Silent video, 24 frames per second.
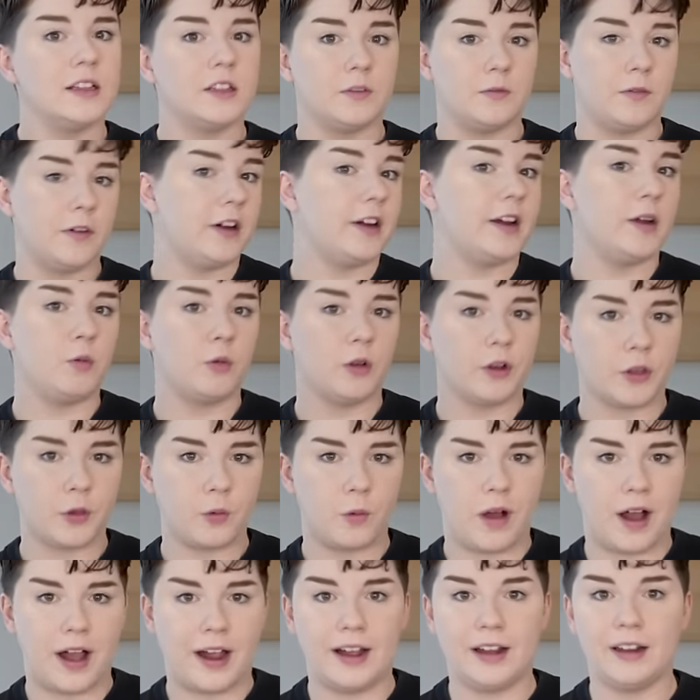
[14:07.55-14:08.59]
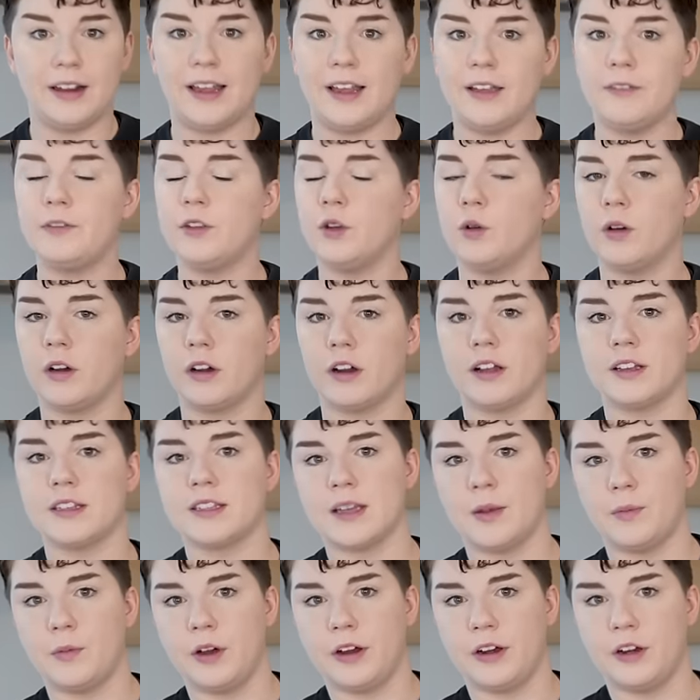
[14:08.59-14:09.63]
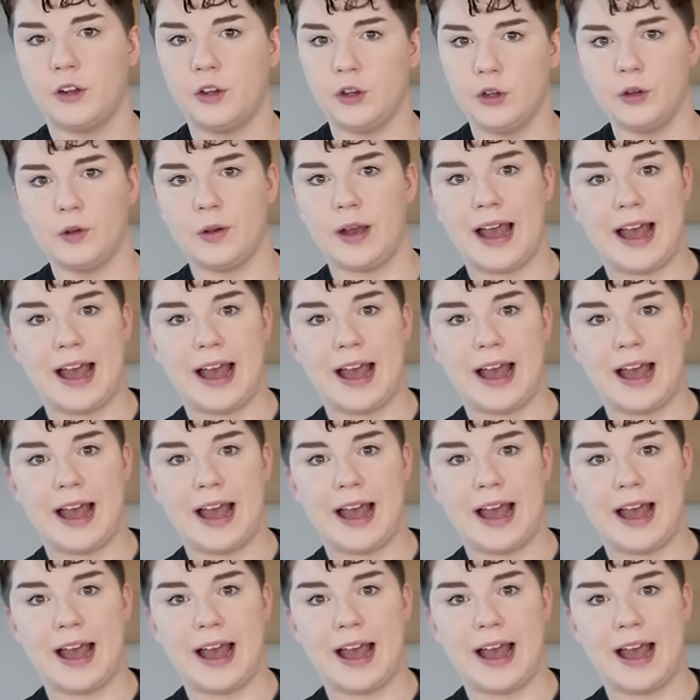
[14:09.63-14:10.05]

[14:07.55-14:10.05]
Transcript: it's very worthwhile if you are not someone who